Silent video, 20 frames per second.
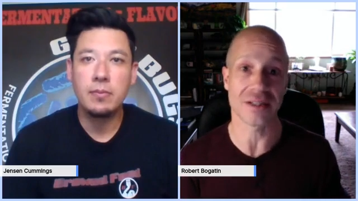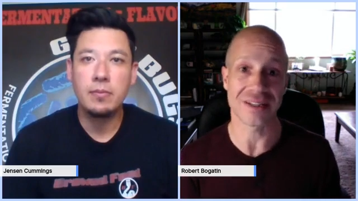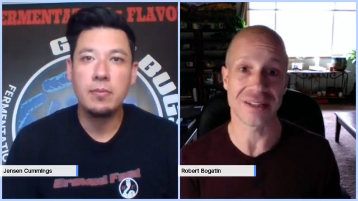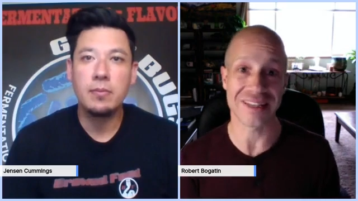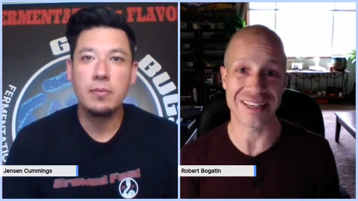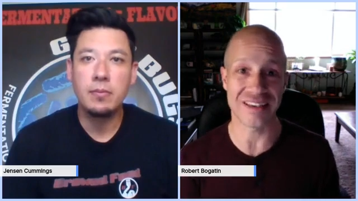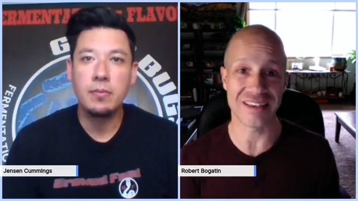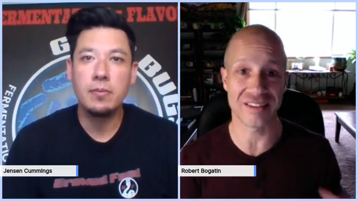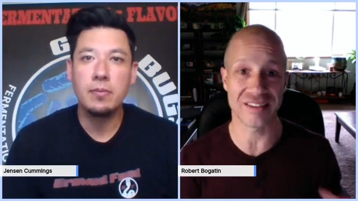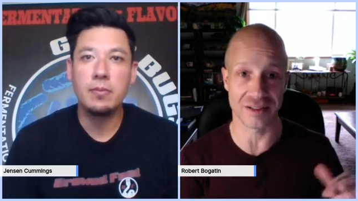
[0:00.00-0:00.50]

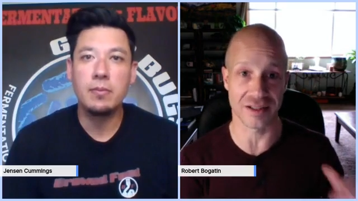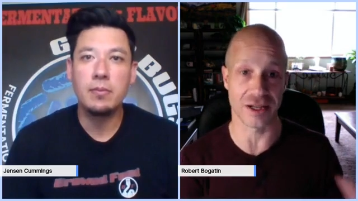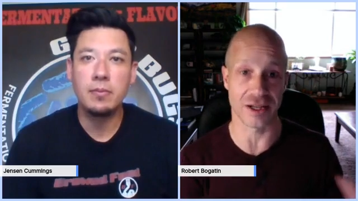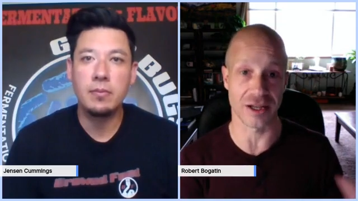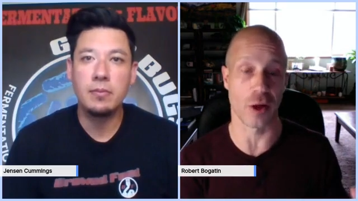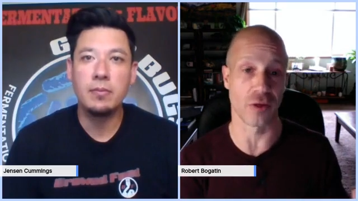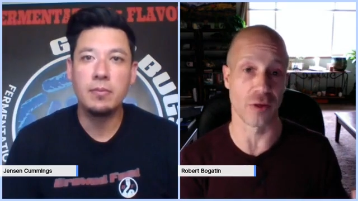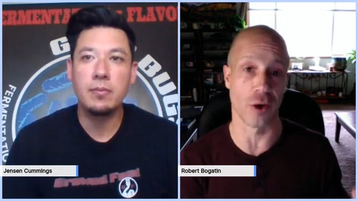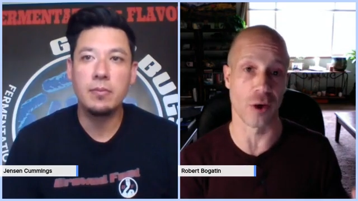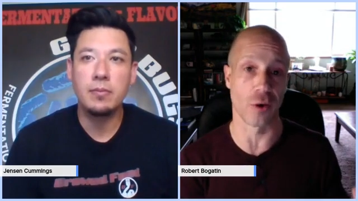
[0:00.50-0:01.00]
Speaker 1: easily on
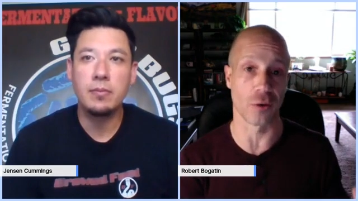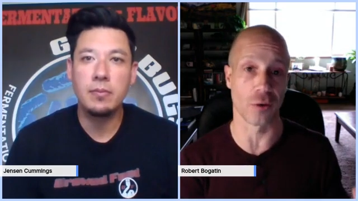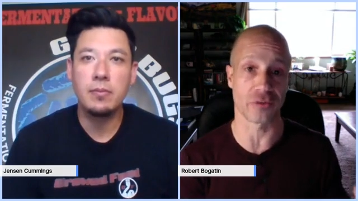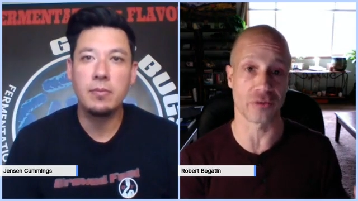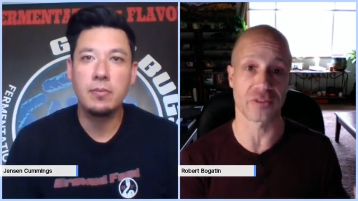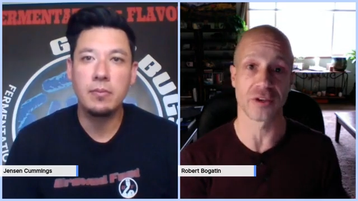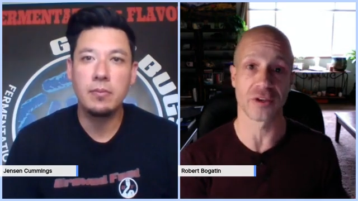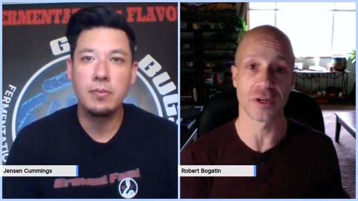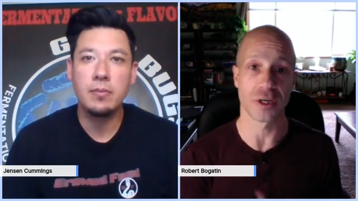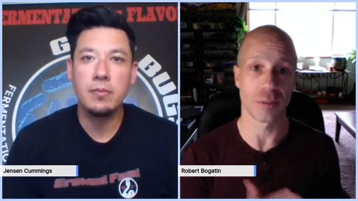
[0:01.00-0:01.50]
those,
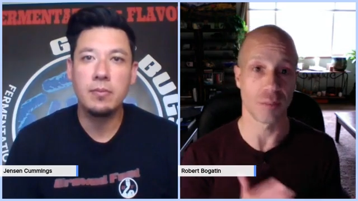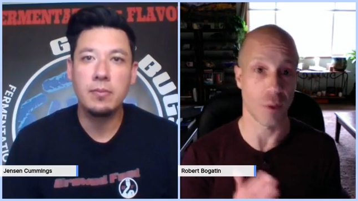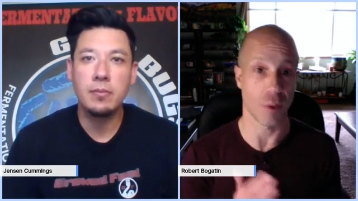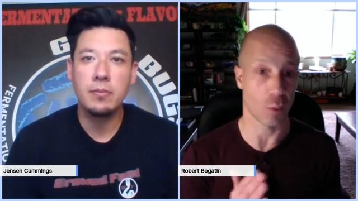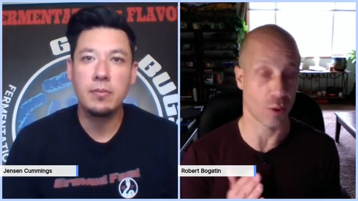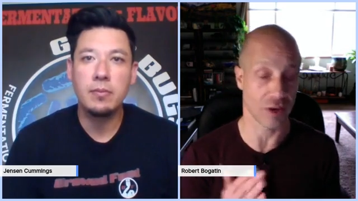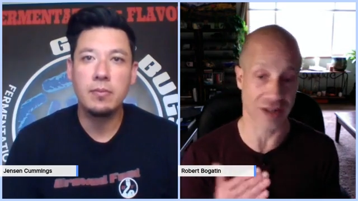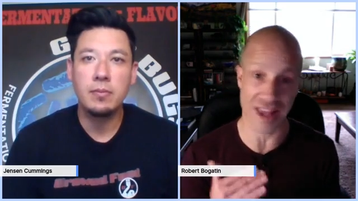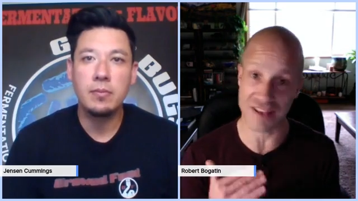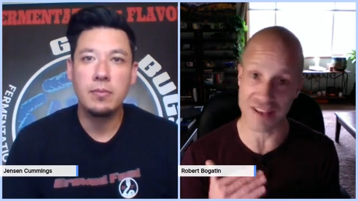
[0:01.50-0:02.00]
but we're
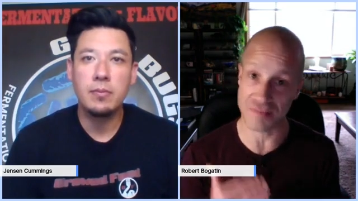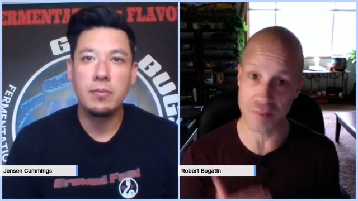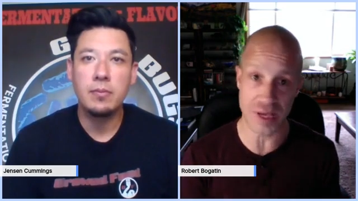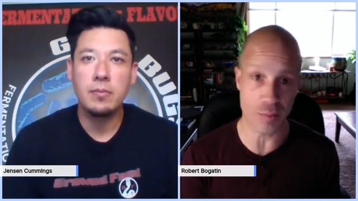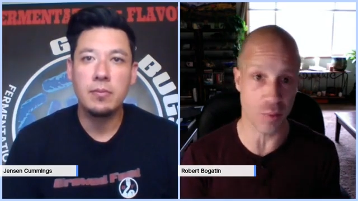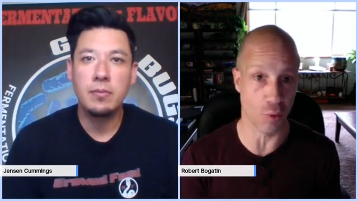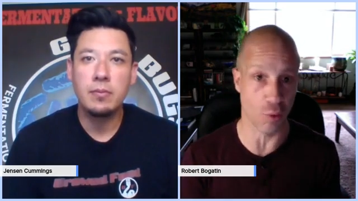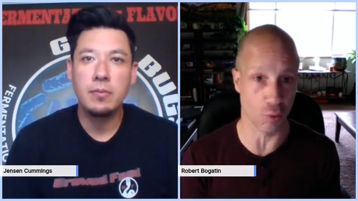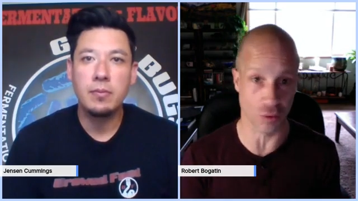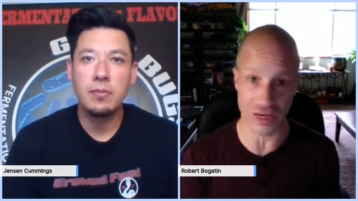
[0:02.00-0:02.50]
going to have
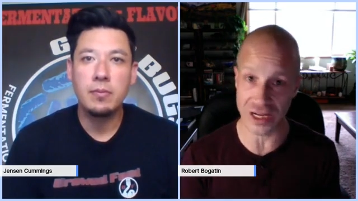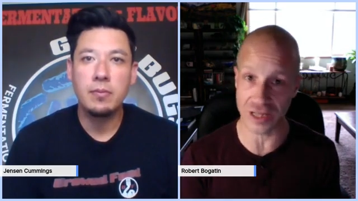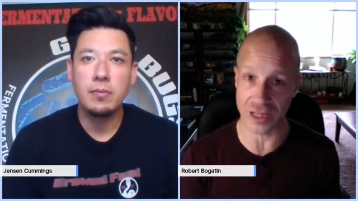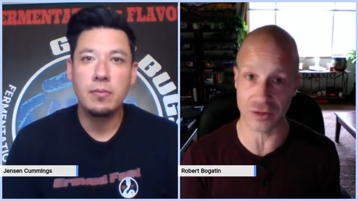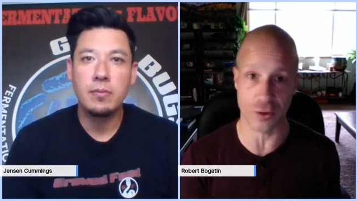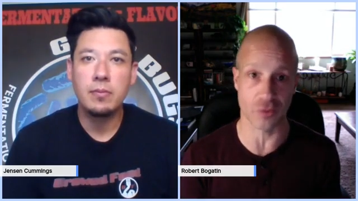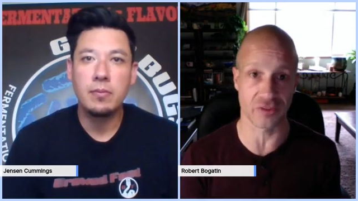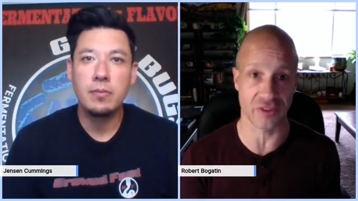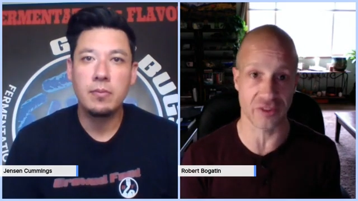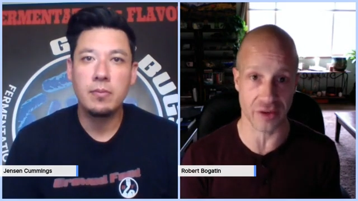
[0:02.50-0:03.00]
people reading
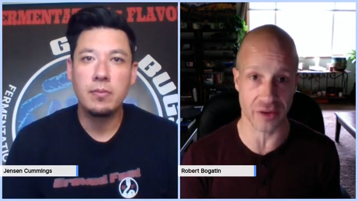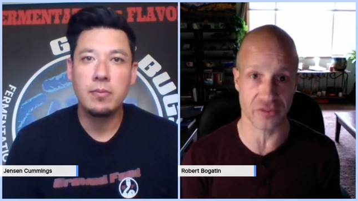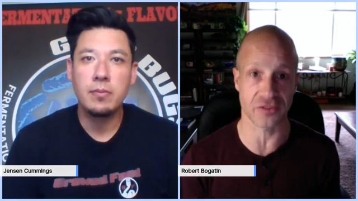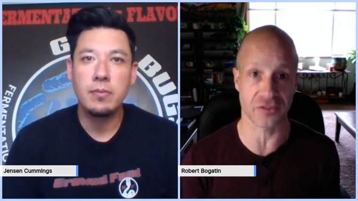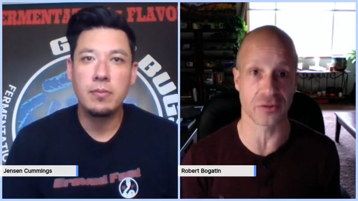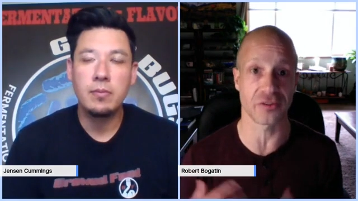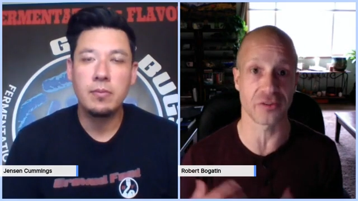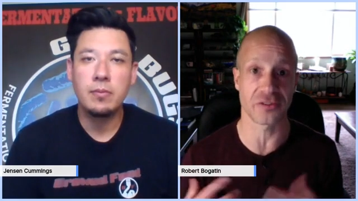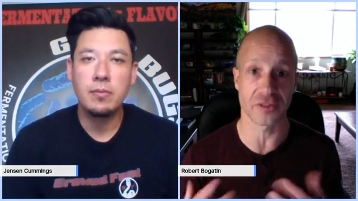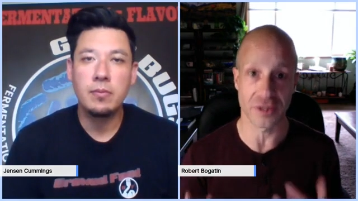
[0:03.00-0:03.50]
those
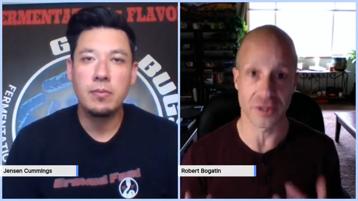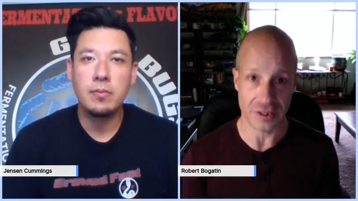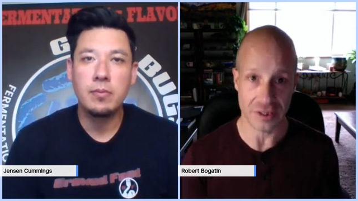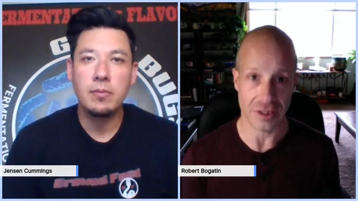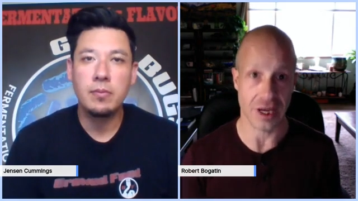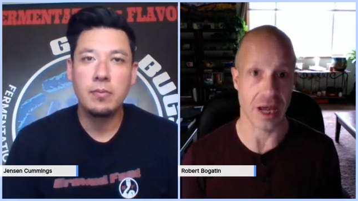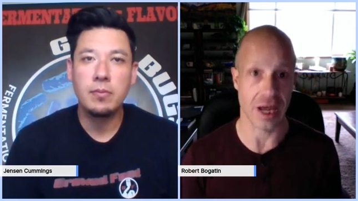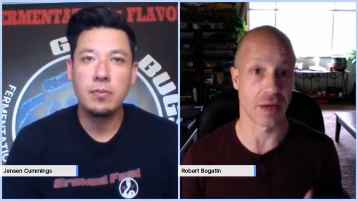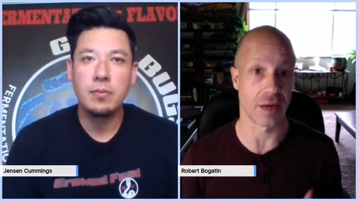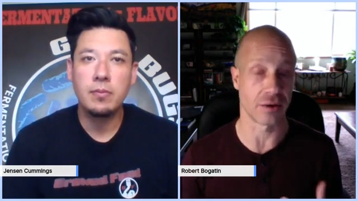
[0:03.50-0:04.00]
answers
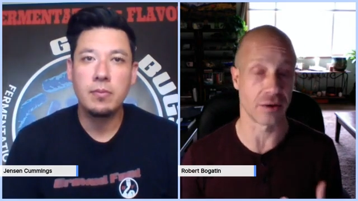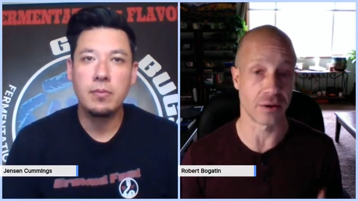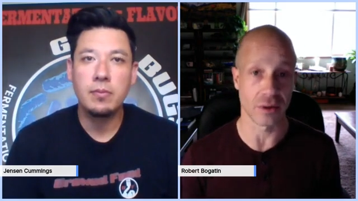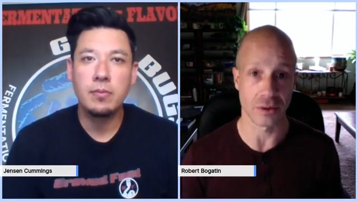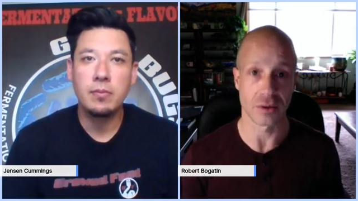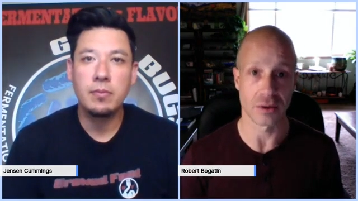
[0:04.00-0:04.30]
and